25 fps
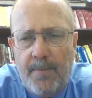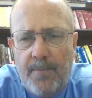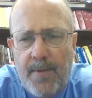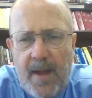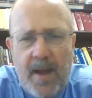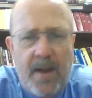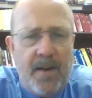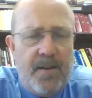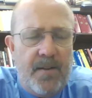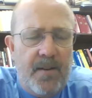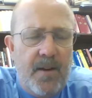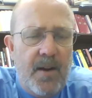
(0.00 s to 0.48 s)

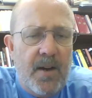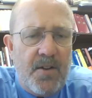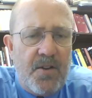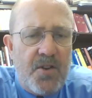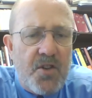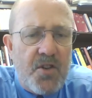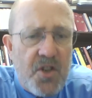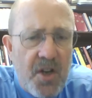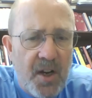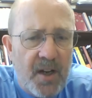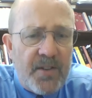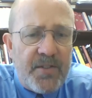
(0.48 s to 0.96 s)
and a
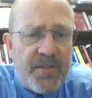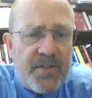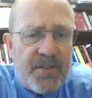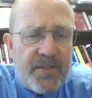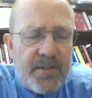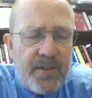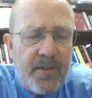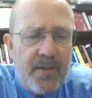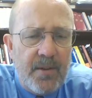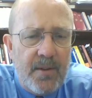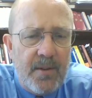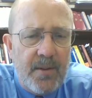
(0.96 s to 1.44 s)
just
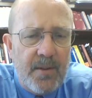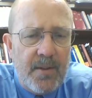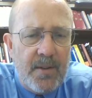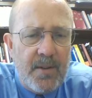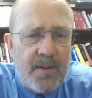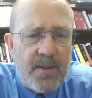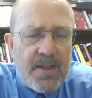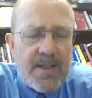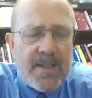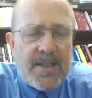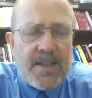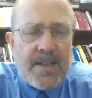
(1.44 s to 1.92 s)

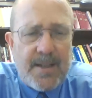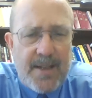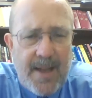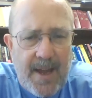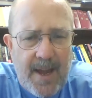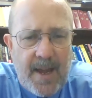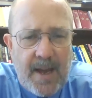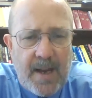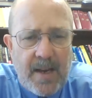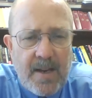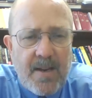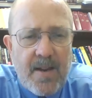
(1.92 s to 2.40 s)

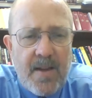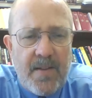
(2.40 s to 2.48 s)
state